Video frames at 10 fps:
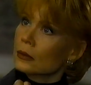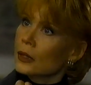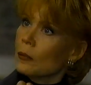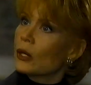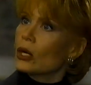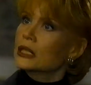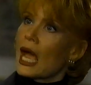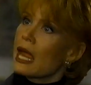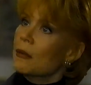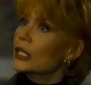Because I
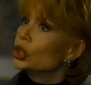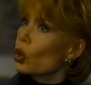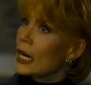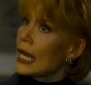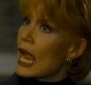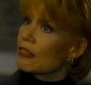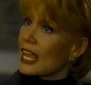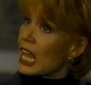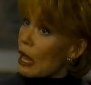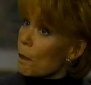am not joined at the
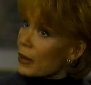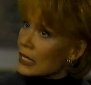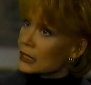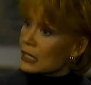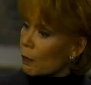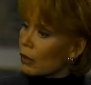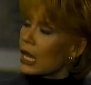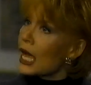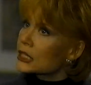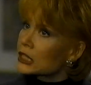hip in some
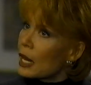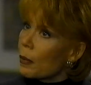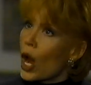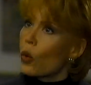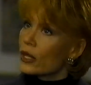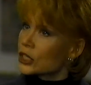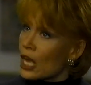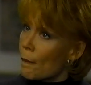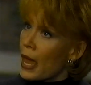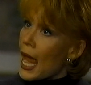lockstep with
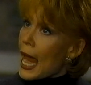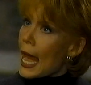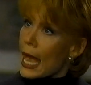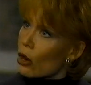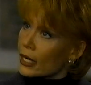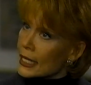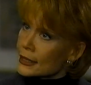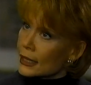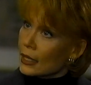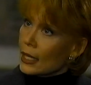some
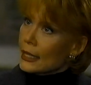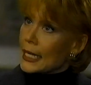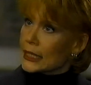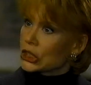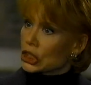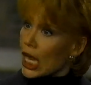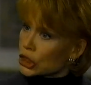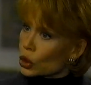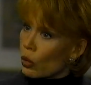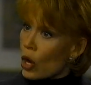arrogant,
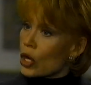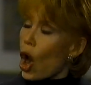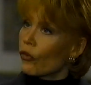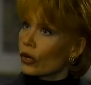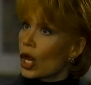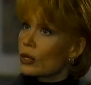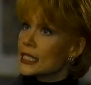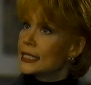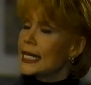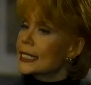testosterone overloaded
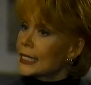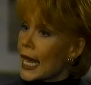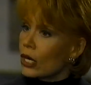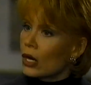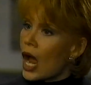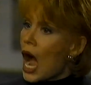dictator?